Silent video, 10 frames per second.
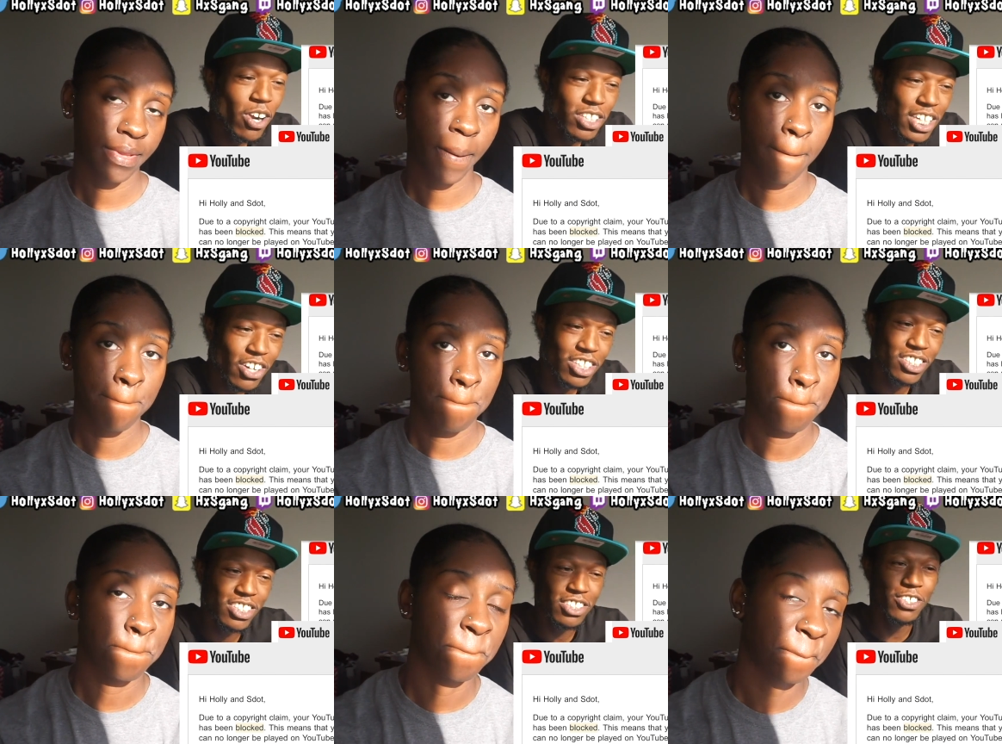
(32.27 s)
Speaker 1: parts out,
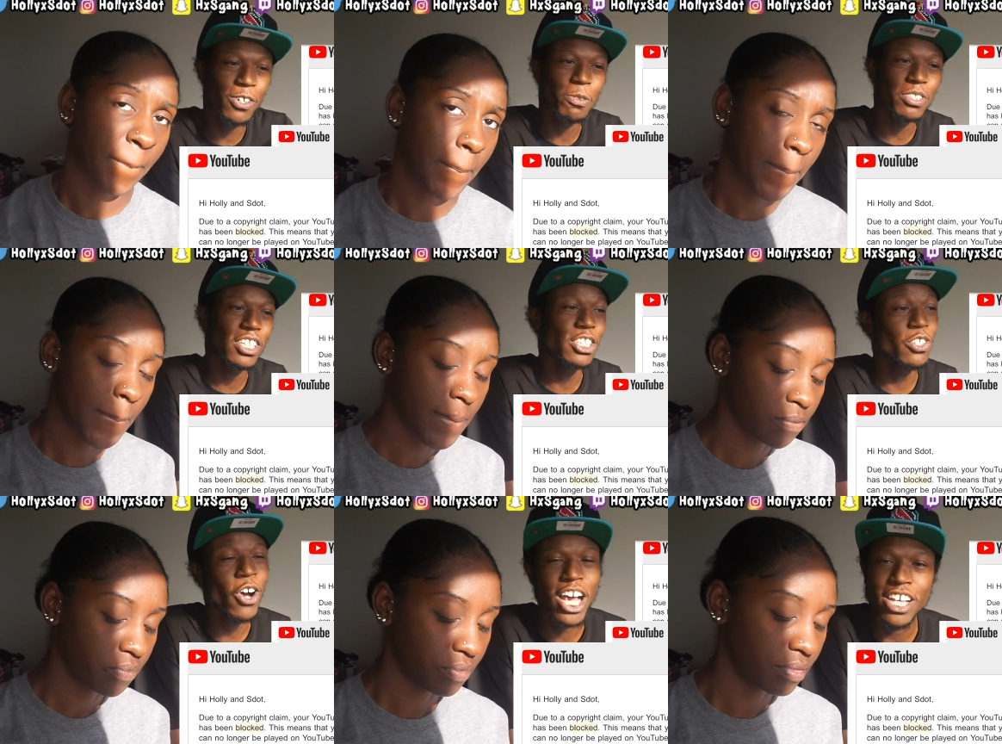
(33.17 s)
cause you know what I'm saying. You
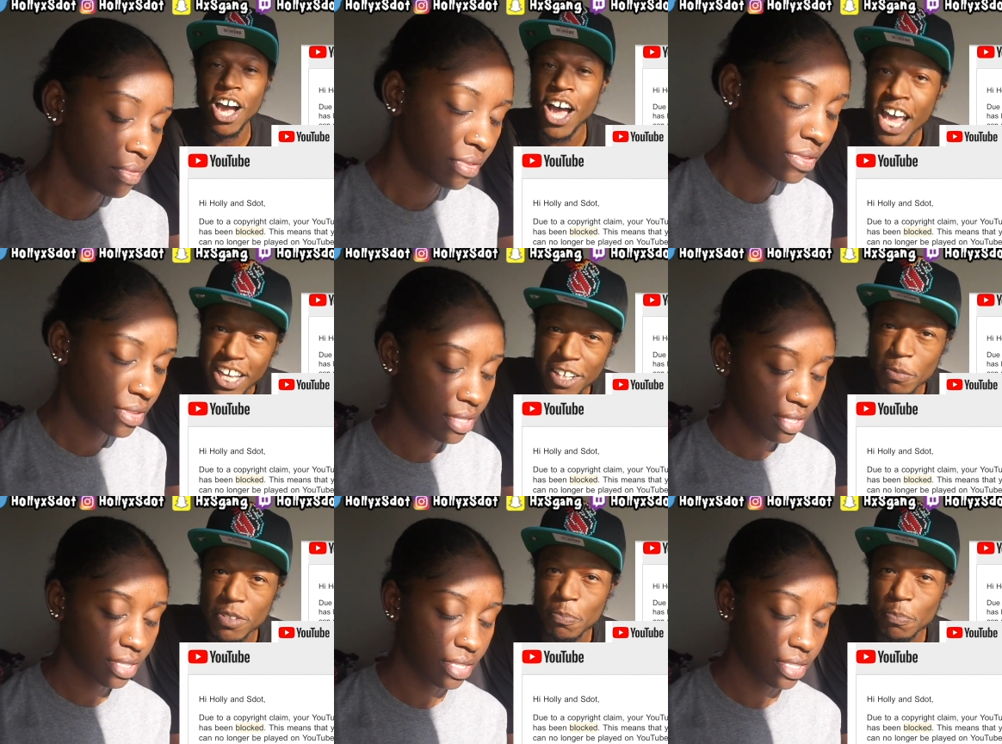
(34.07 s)
know how y'all hate